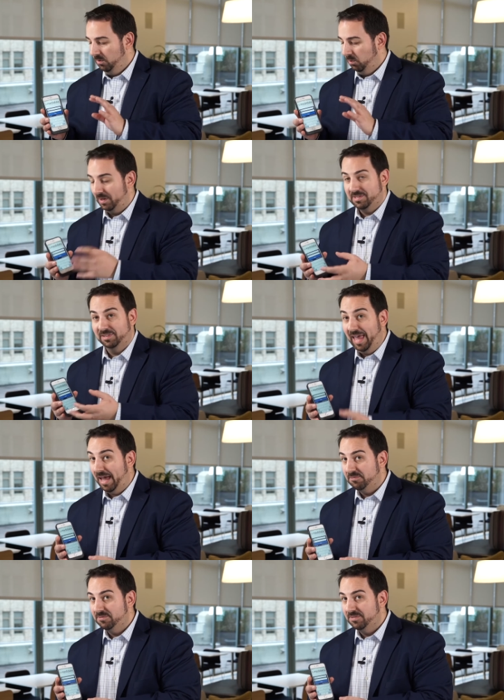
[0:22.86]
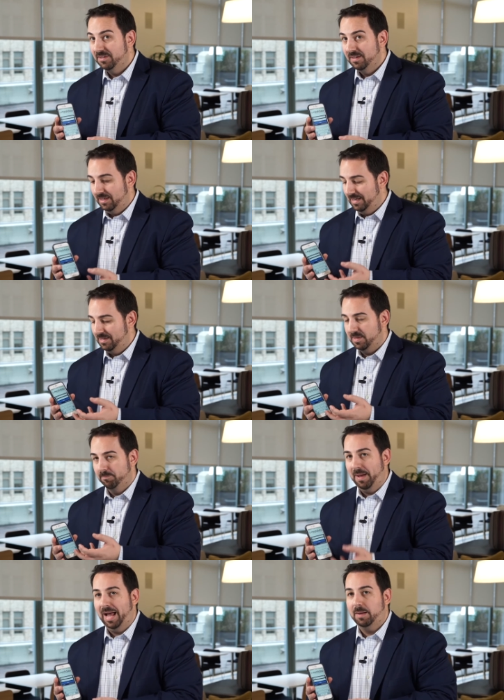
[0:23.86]
What's left is the
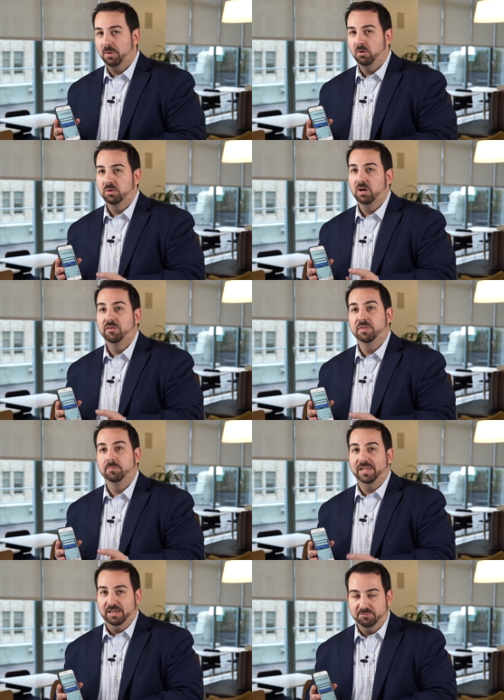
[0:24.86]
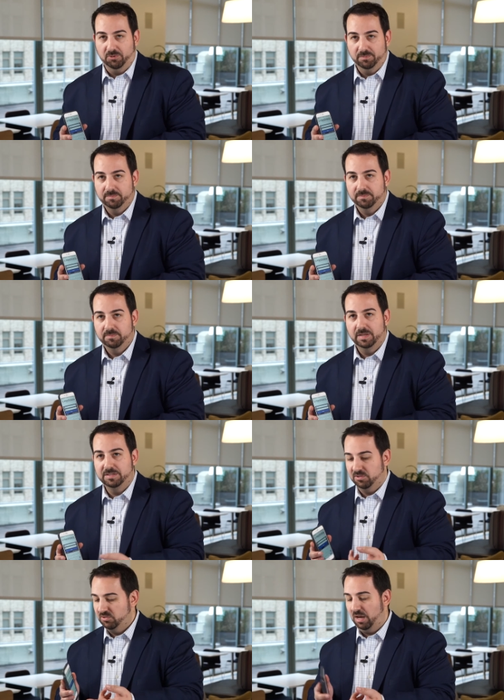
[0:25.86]
backbone of the platform. It's
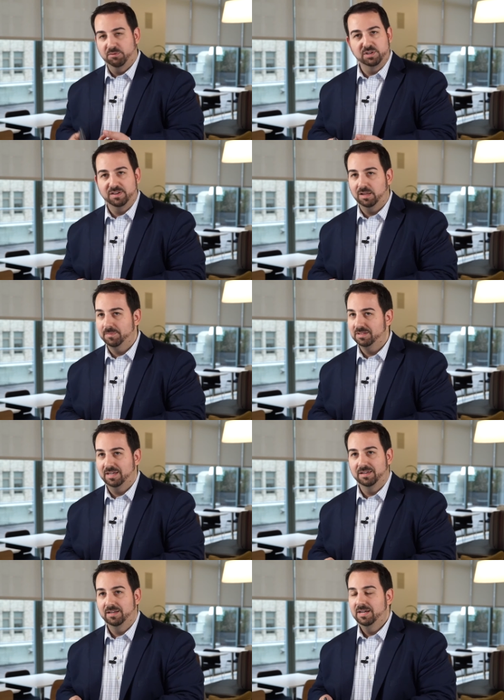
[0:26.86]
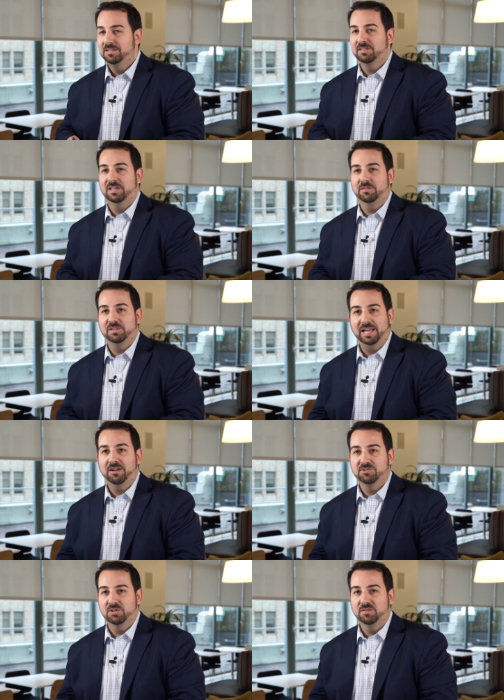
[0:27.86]
a software development kit, it's a set of cloud
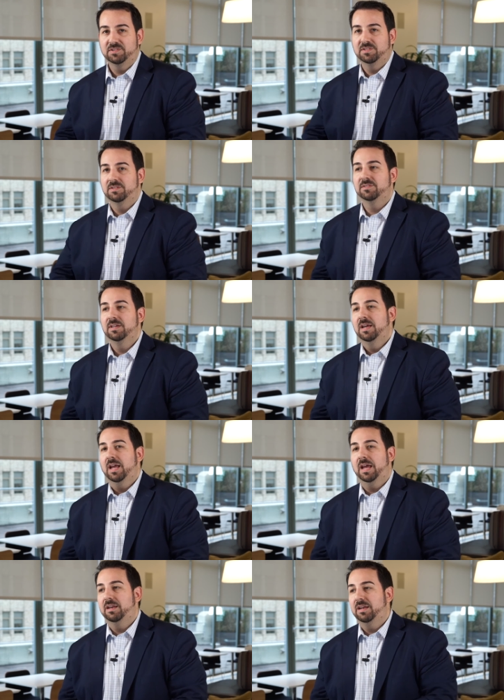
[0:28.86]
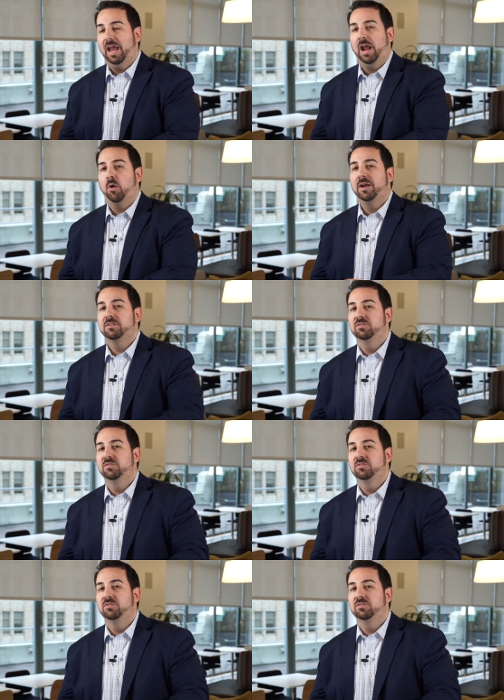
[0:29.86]
services, and an area to